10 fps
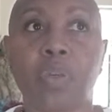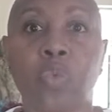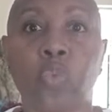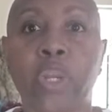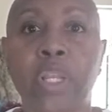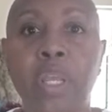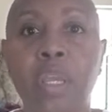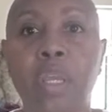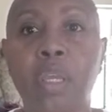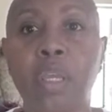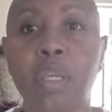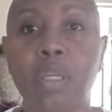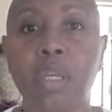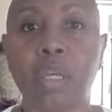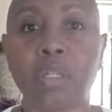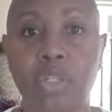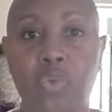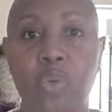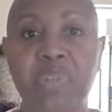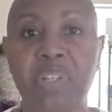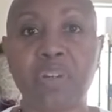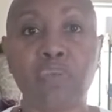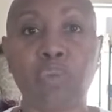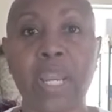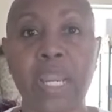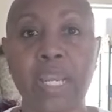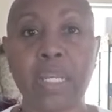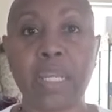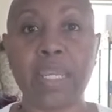reading a description of rain